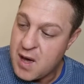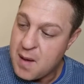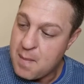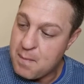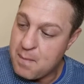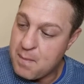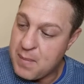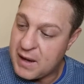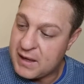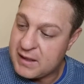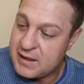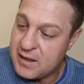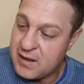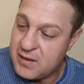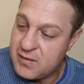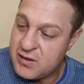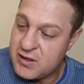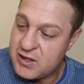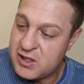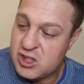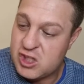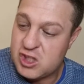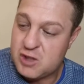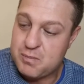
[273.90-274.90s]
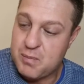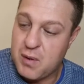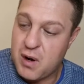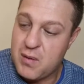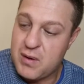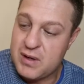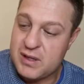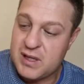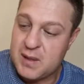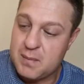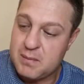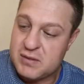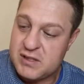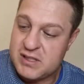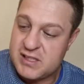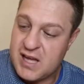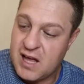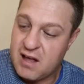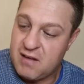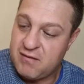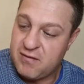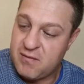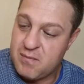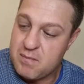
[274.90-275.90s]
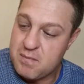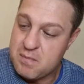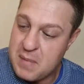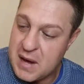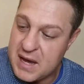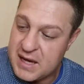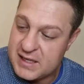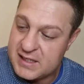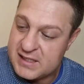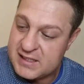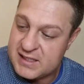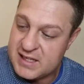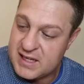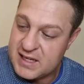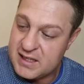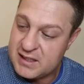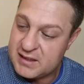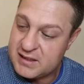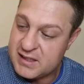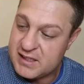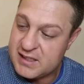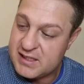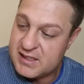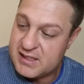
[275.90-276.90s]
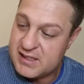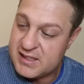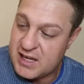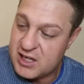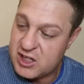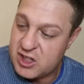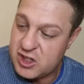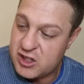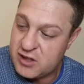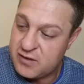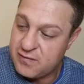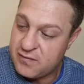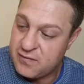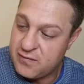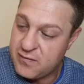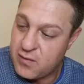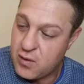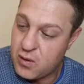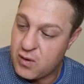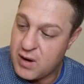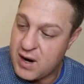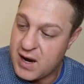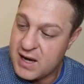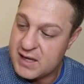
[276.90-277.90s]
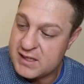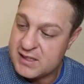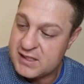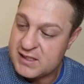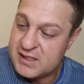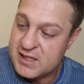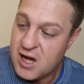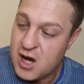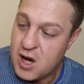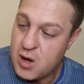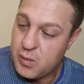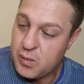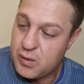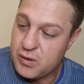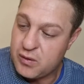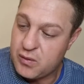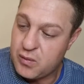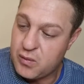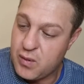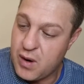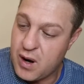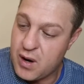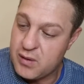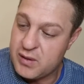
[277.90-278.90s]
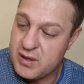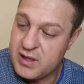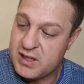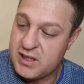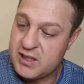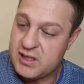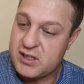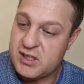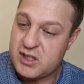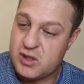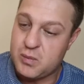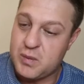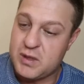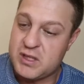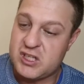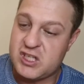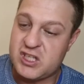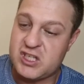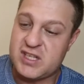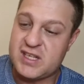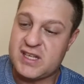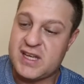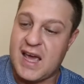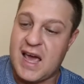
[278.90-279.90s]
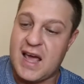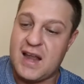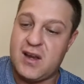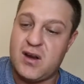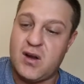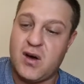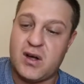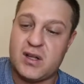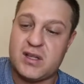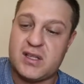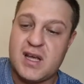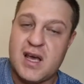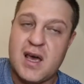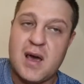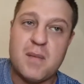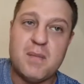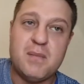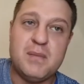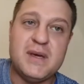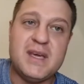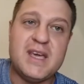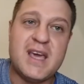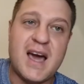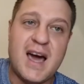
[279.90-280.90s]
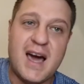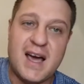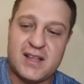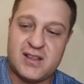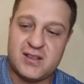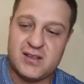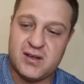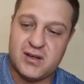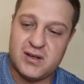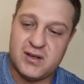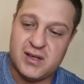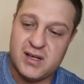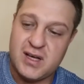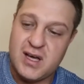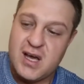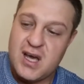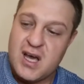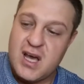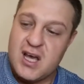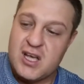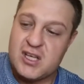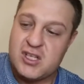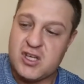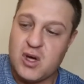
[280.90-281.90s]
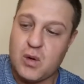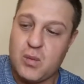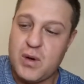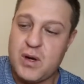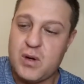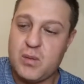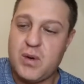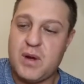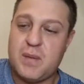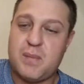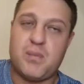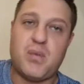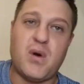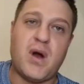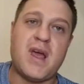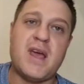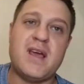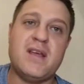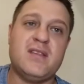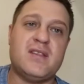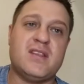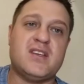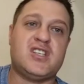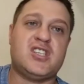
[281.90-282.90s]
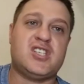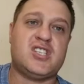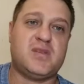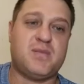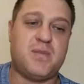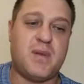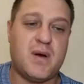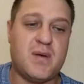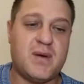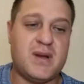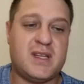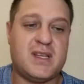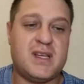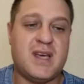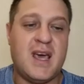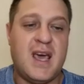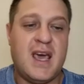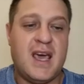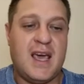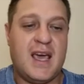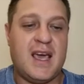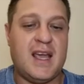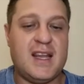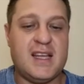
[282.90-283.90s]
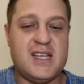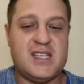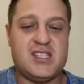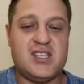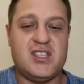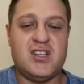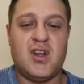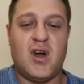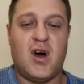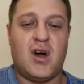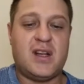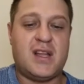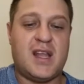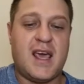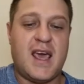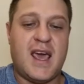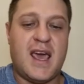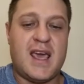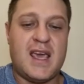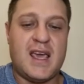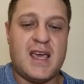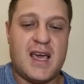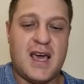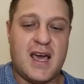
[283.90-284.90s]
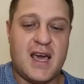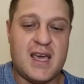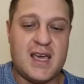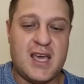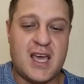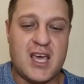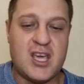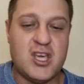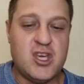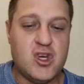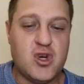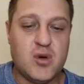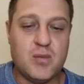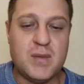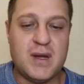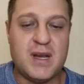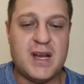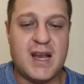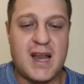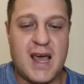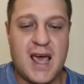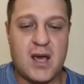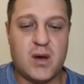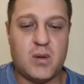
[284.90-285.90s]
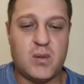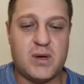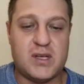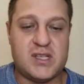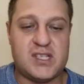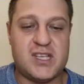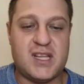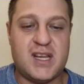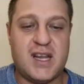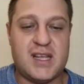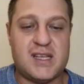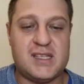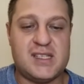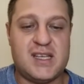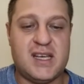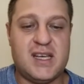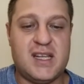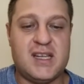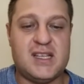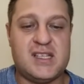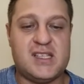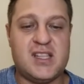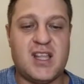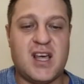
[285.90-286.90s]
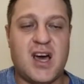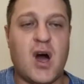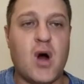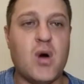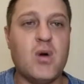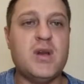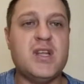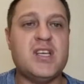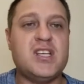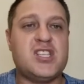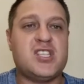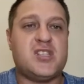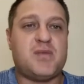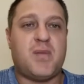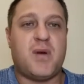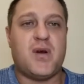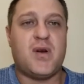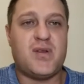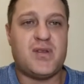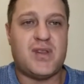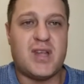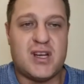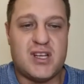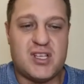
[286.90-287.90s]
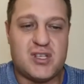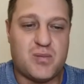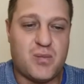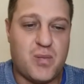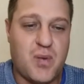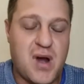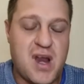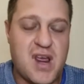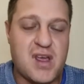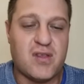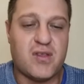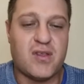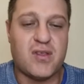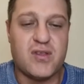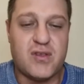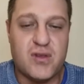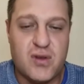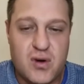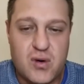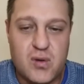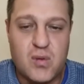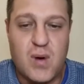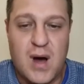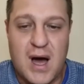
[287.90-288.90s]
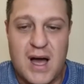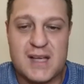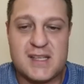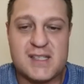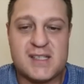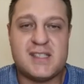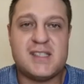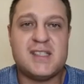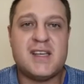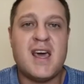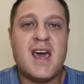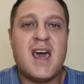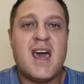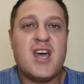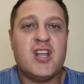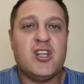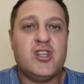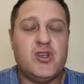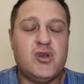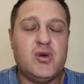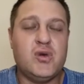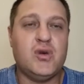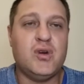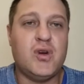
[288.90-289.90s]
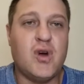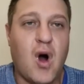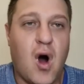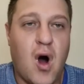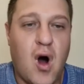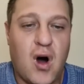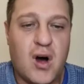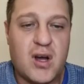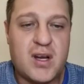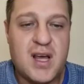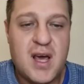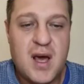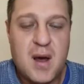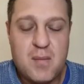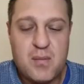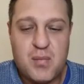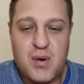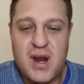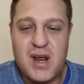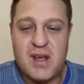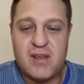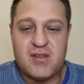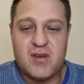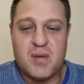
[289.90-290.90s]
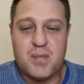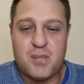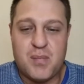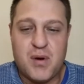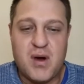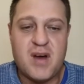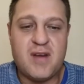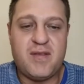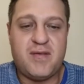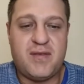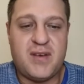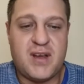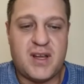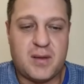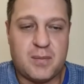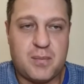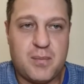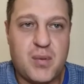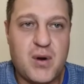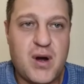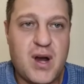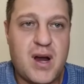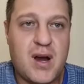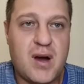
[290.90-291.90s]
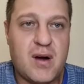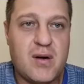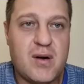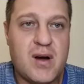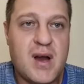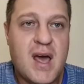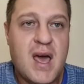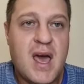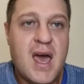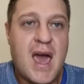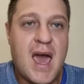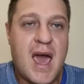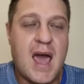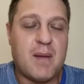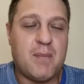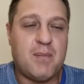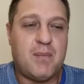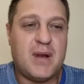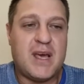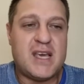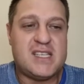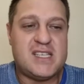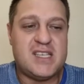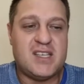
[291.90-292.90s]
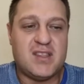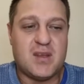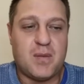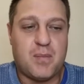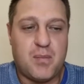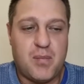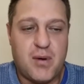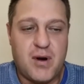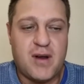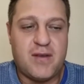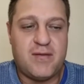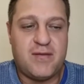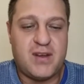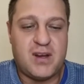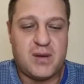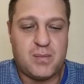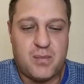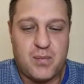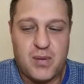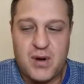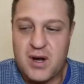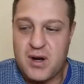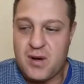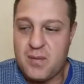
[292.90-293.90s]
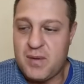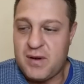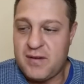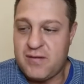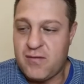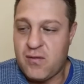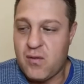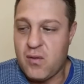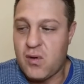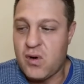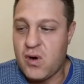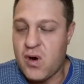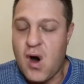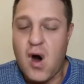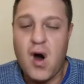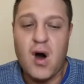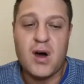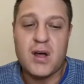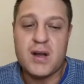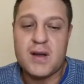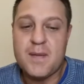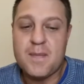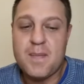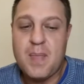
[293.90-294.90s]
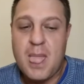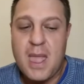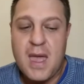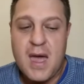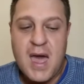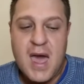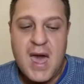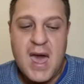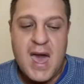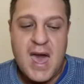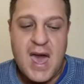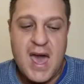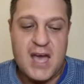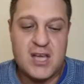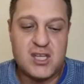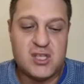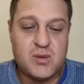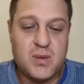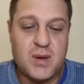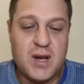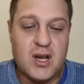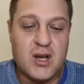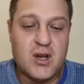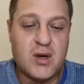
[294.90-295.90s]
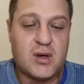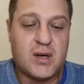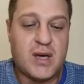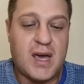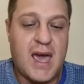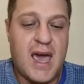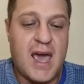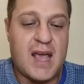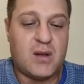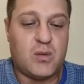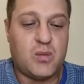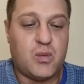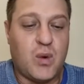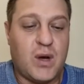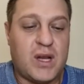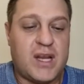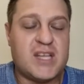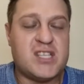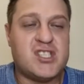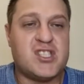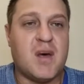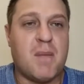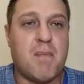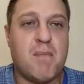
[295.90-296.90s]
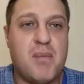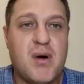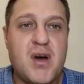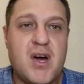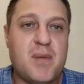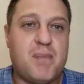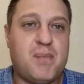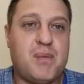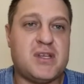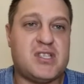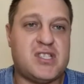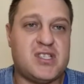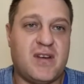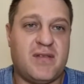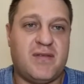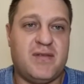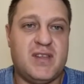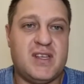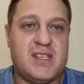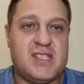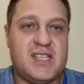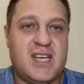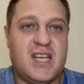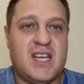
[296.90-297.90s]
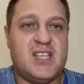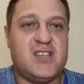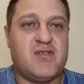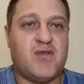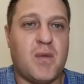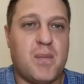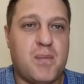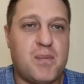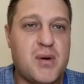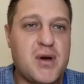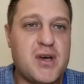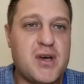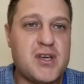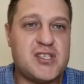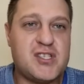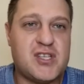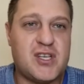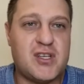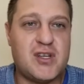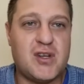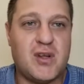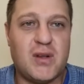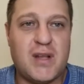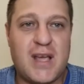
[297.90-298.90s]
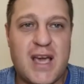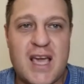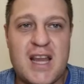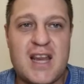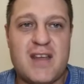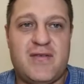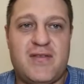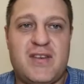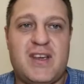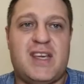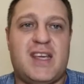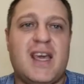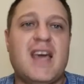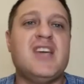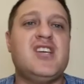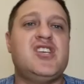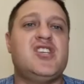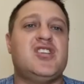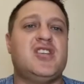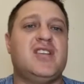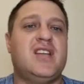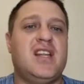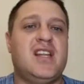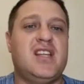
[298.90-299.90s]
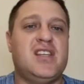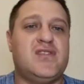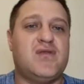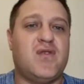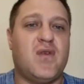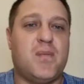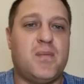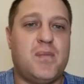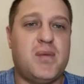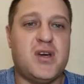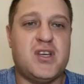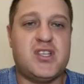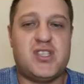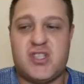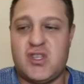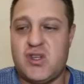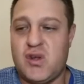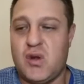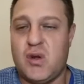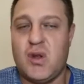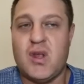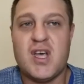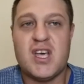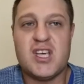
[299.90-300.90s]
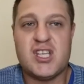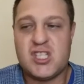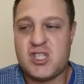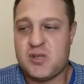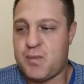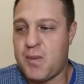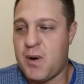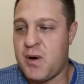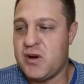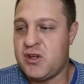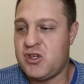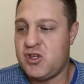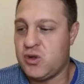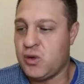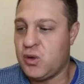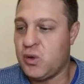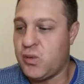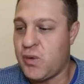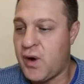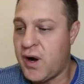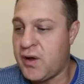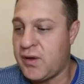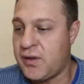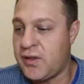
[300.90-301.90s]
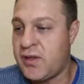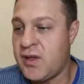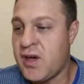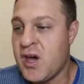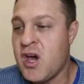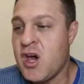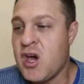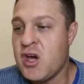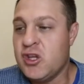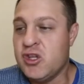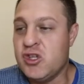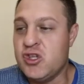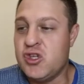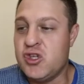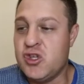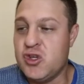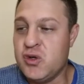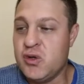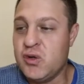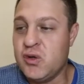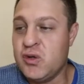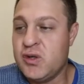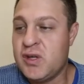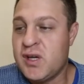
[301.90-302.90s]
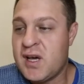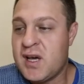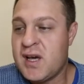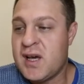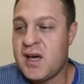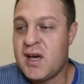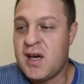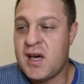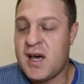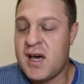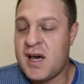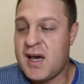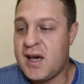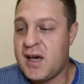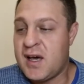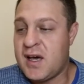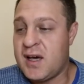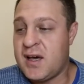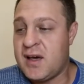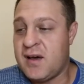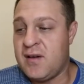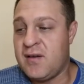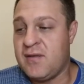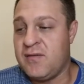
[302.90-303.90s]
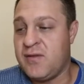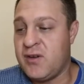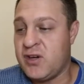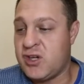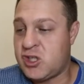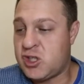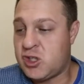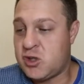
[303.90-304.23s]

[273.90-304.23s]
but the Spirit Himself makes intercession for us with groanings which cannot be uttered." So when we pray in the Spirit, it is not a human language. It is the Holy Spirit that is praying through us to God, praying the perfect prayer and placing the perfect prayer before God. As we look at what is the purpose of this, it is for personal edification. It is for personal spiritual growth. Jude verse